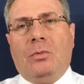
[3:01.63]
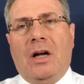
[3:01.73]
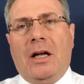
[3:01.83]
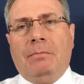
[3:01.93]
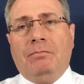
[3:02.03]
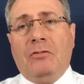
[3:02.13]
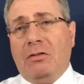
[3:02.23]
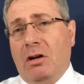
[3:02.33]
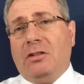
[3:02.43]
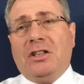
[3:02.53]
where
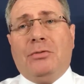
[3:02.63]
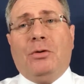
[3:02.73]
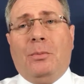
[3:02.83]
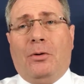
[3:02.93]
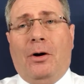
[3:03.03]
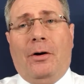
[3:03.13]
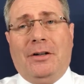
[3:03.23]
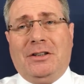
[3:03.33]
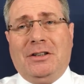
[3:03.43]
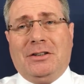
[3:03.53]
you've got different
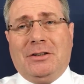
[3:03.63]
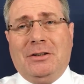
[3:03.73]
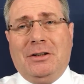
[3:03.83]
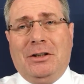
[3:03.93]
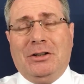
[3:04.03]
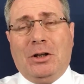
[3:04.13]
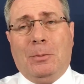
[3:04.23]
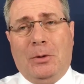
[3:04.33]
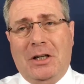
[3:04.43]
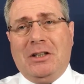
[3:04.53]
priorities. So
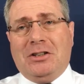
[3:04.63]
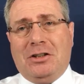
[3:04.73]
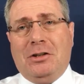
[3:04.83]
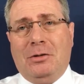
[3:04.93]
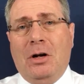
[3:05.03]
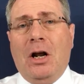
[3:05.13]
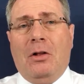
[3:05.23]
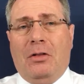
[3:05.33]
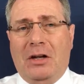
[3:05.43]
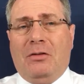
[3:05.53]
please do
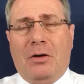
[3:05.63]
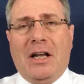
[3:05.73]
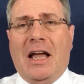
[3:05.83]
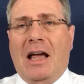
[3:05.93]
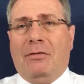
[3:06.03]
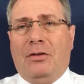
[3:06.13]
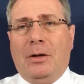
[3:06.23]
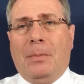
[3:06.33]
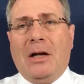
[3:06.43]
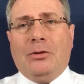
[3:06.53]
think very carefully
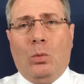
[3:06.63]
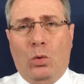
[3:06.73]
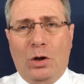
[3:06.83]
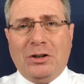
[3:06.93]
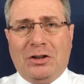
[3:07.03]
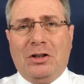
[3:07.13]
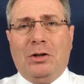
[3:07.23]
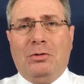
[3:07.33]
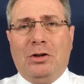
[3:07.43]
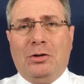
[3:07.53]
about the words that
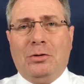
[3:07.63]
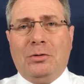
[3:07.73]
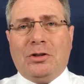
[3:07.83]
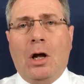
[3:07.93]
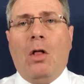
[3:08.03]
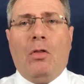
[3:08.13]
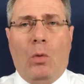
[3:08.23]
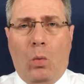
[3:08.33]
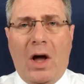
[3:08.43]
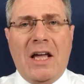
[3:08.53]
you use, the
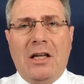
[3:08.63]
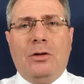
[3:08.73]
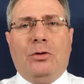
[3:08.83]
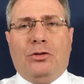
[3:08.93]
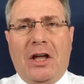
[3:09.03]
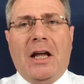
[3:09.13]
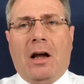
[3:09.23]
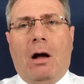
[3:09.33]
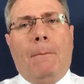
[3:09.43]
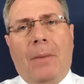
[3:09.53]
way you
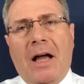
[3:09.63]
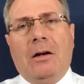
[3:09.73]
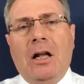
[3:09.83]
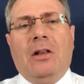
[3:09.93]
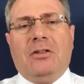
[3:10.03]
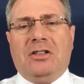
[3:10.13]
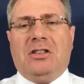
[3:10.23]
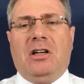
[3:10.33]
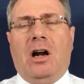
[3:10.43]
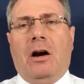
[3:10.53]
think about the
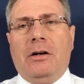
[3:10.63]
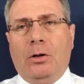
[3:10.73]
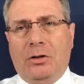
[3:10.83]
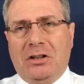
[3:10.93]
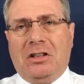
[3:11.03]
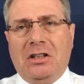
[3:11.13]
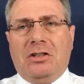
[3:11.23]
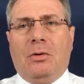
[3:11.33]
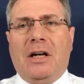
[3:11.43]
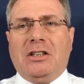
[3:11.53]
scenario or the
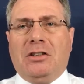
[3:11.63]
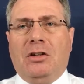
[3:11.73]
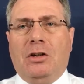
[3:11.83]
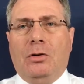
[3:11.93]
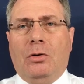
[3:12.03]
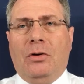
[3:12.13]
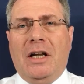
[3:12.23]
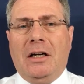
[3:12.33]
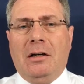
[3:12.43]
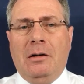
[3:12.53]
situation that you're
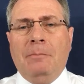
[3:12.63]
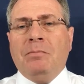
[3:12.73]
in.